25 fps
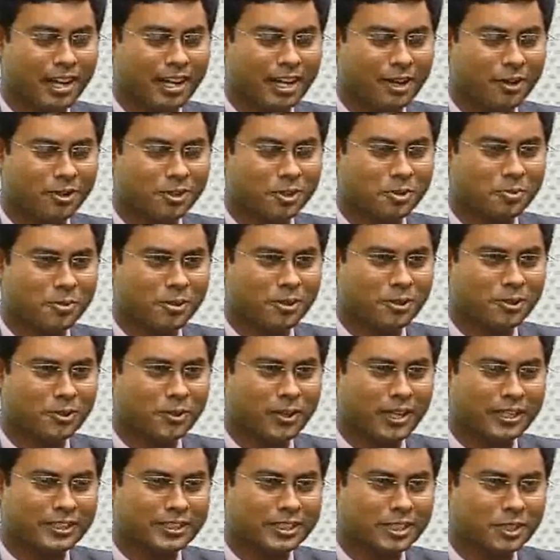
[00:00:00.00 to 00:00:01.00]
And I also wanted to
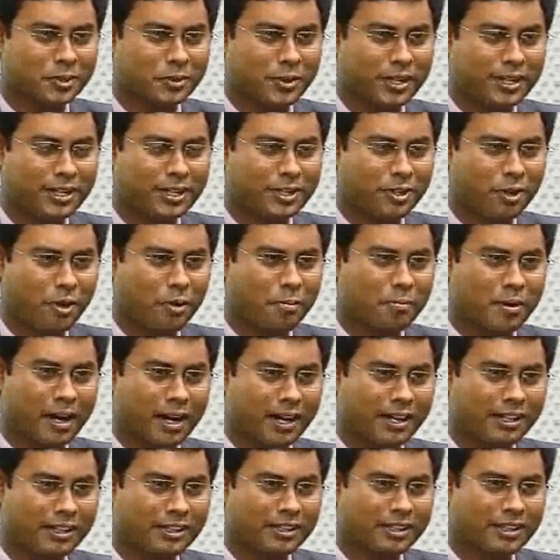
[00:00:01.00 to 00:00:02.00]
ask you, in your
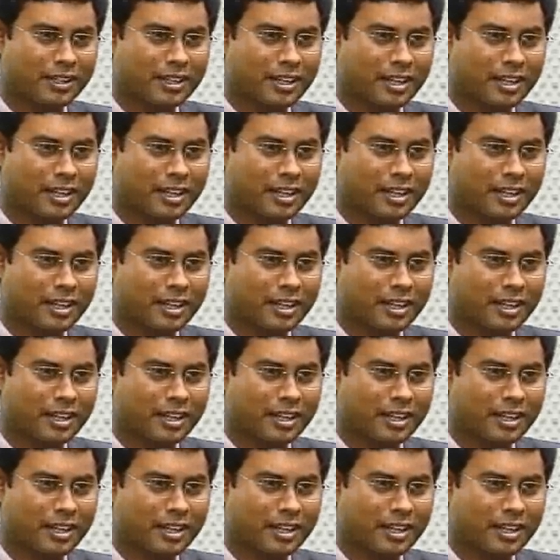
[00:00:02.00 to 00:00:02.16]
mind,